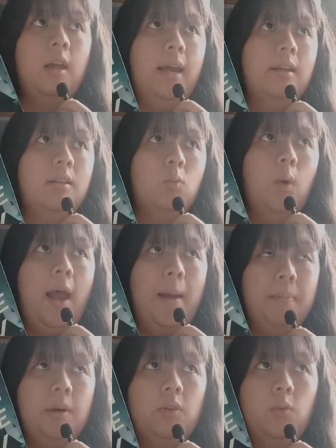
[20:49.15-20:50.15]
and what
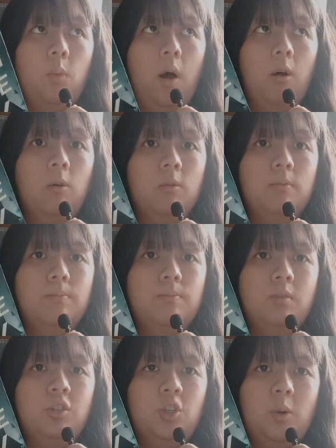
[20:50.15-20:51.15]
happened while
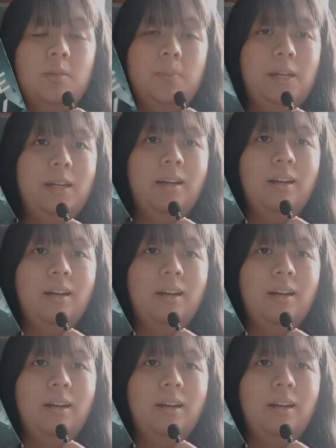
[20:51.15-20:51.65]
she was being